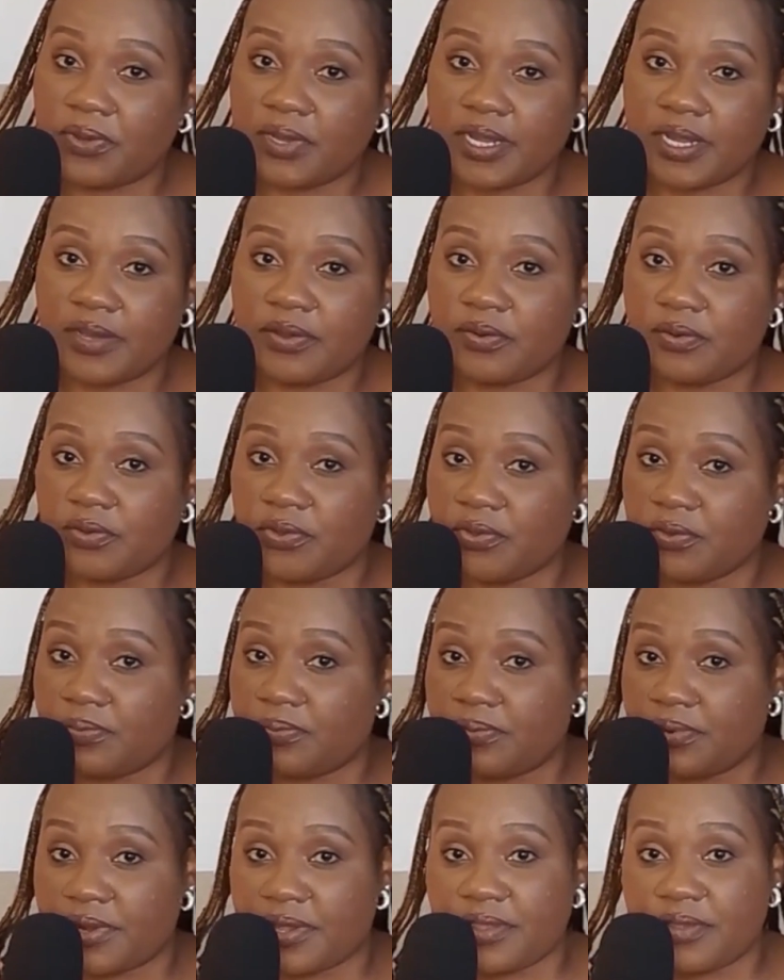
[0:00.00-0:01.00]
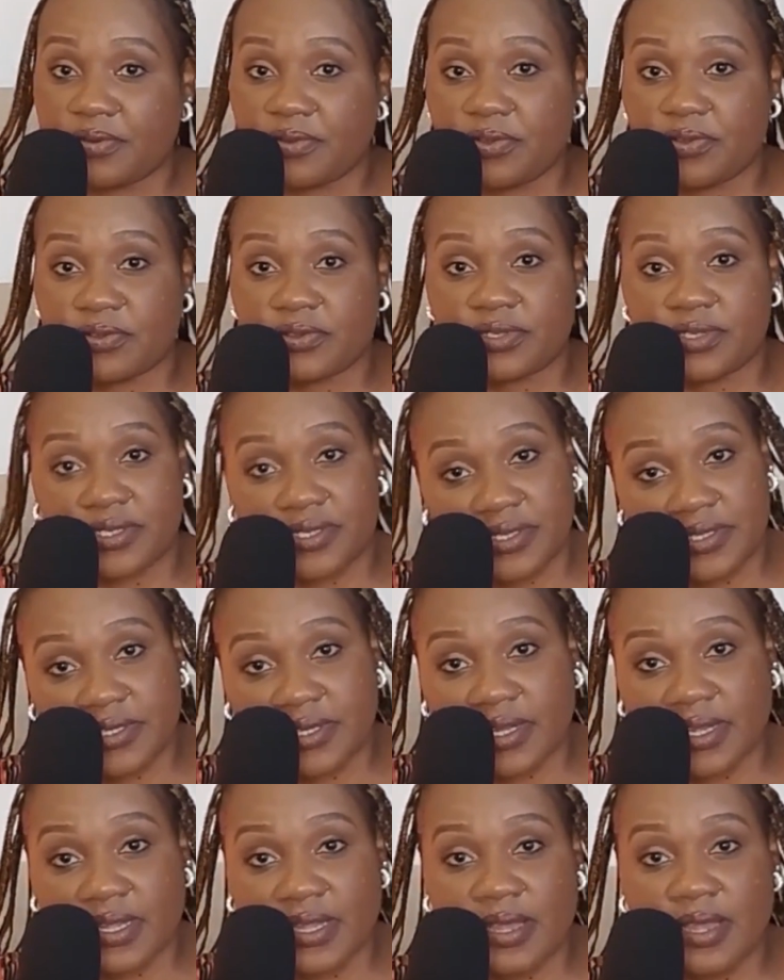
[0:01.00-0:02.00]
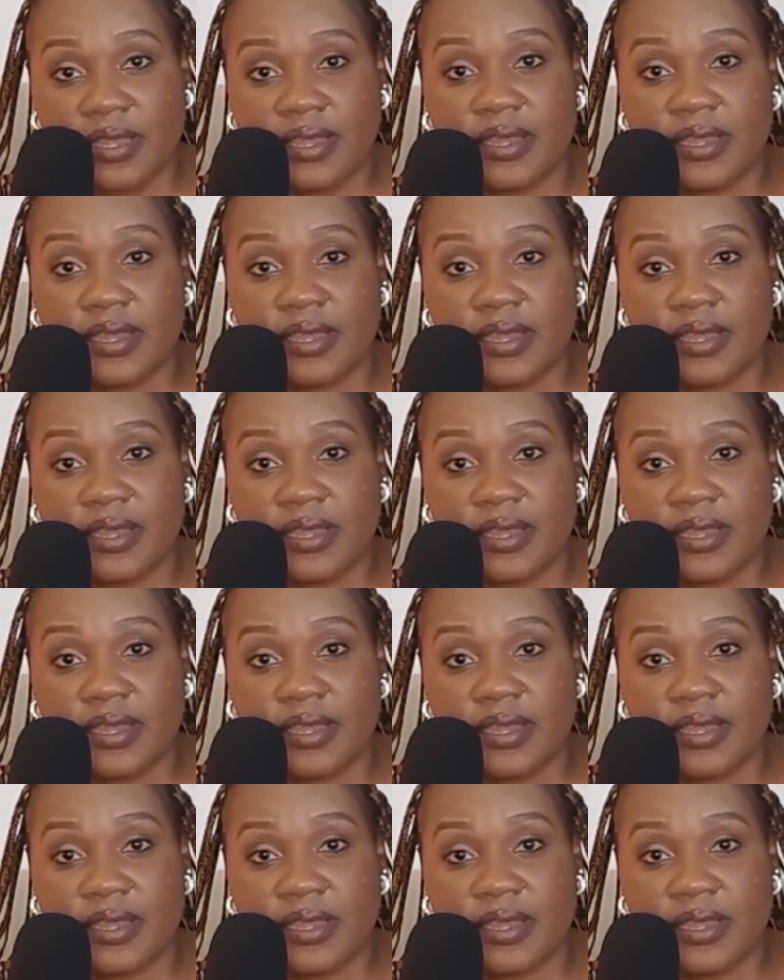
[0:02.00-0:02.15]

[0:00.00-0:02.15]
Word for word: your dad, or your brother, or your sister.